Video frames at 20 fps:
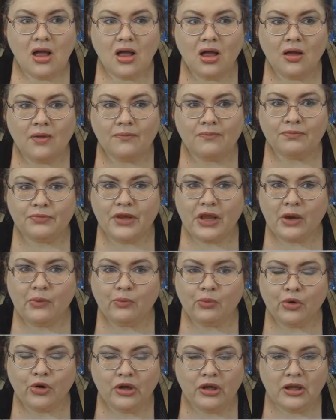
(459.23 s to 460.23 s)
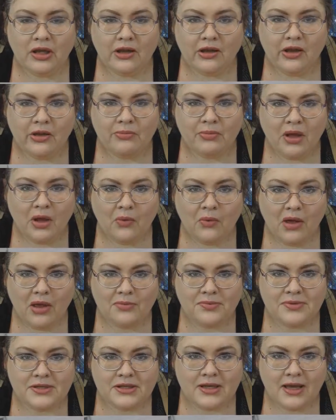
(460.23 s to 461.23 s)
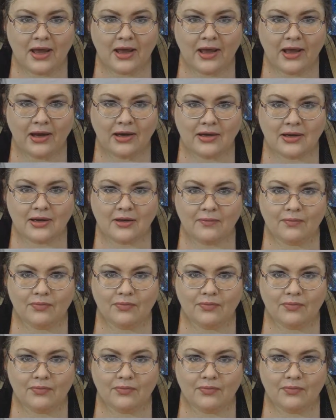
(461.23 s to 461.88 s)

I'm working on my website,